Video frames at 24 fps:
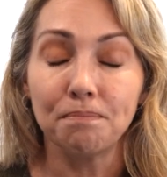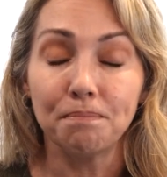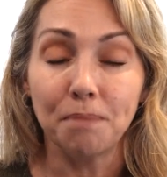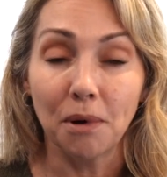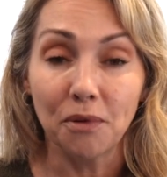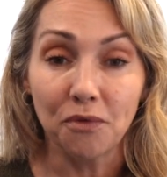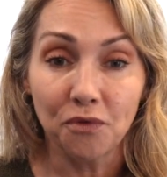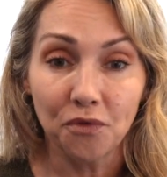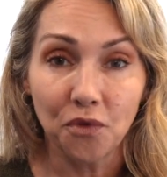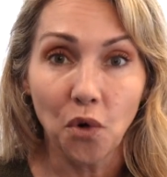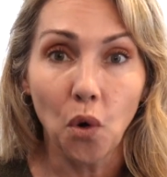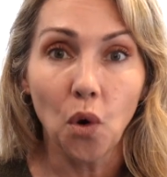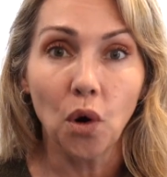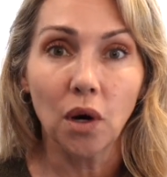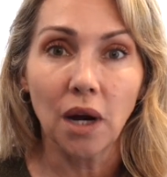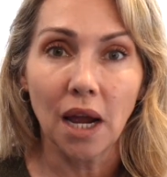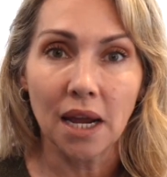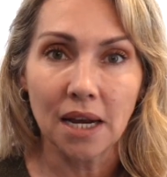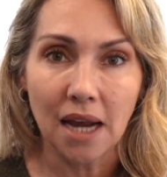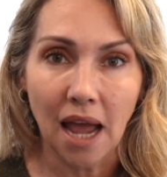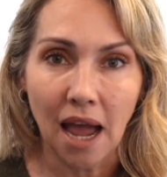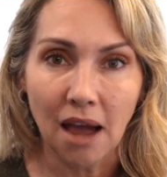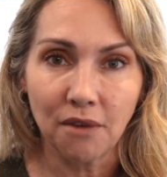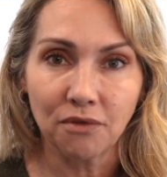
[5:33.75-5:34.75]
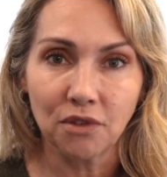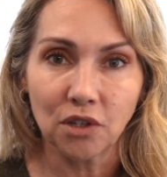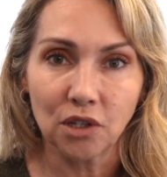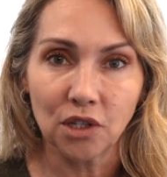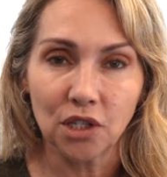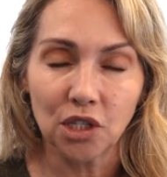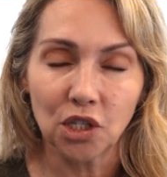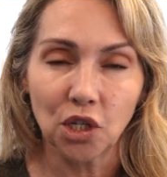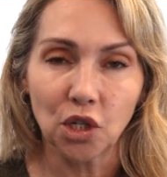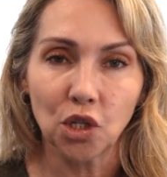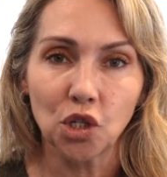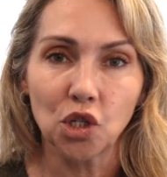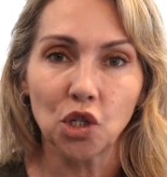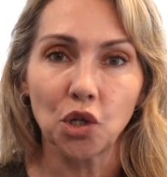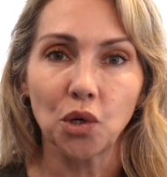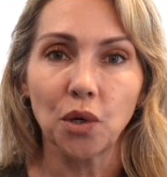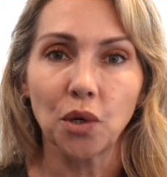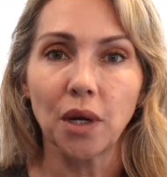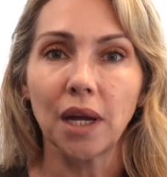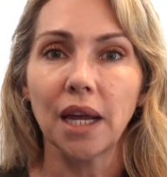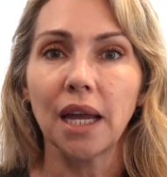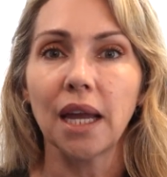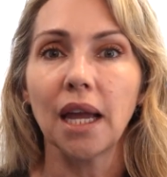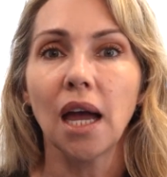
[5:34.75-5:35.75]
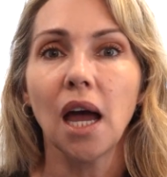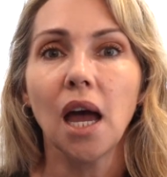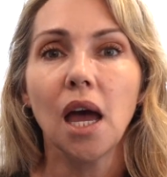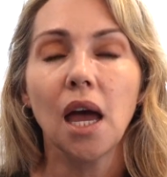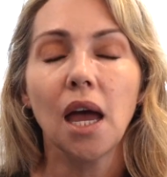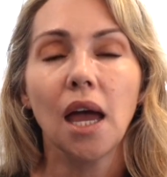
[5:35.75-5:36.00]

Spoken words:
Before and after surgery,